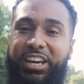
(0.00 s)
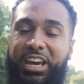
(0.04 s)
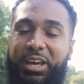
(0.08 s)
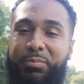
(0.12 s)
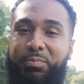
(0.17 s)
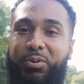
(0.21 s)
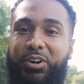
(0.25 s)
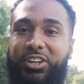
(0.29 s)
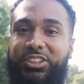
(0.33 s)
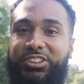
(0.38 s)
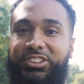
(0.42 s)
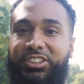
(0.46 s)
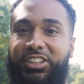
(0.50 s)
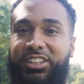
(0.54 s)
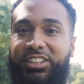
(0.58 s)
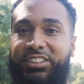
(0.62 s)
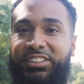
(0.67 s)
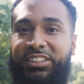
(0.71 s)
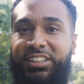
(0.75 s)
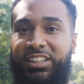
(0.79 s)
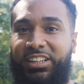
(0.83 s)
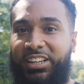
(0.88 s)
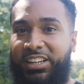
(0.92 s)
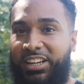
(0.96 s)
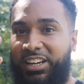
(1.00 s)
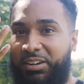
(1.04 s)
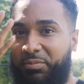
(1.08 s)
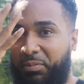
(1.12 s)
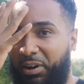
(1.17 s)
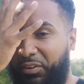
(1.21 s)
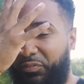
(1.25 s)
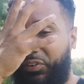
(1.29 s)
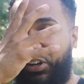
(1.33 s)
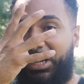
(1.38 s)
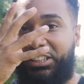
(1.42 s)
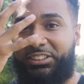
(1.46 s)
@barstars.
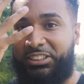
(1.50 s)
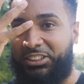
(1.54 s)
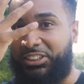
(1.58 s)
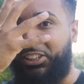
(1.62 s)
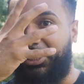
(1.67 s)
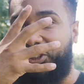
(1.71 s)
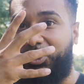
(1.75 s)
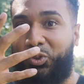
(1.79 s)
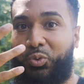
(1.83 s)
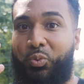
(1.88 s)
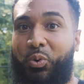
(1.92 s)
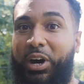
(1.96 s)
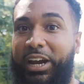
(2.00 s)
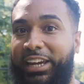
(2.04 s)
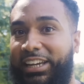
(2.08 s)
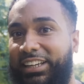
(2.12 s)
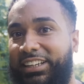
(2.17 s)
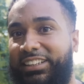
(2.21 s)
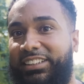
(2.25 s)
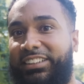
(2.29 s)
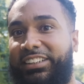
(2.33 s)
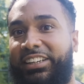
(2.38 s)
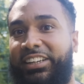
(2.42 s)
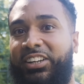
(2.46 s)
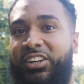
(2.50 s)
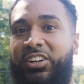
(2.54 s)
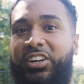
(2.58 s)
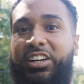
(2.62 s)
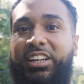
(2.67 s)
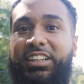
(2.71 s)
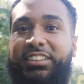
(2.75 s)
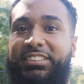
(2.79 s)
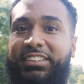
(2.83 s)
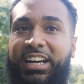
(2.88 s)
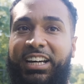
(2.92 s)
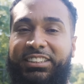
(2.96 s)
My face just looks white,
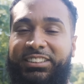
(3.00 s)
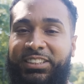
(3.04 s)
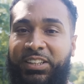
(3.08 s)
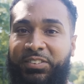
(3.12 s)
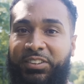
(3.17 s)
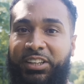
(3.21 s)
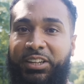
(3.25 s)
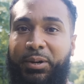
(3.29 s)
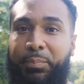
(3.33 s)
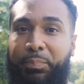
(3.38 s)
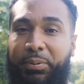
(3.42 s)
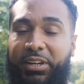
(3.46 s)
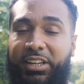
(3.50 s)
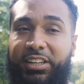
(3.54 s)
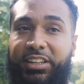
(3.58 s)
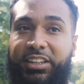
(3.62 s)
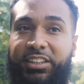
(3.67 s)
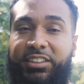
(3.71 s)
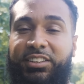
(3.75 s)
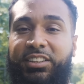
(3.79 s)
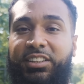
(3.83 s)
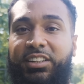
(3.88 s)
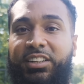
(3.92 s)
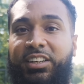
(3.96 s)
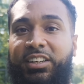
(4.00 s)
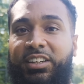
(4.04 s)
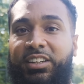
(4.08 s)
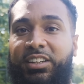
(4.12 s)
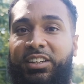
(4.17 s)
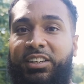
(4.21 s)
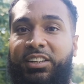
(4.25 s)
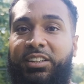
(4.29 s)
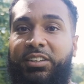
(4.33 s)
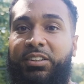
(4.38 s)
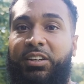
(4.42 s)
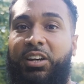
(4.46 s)
and it's not something appealing.
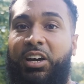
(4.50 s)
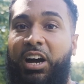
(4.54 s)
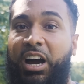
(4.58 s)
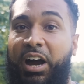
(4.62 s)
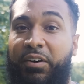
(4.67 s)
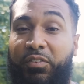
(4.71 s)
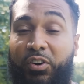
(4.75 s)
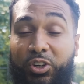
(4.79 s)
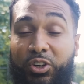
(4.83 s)
I've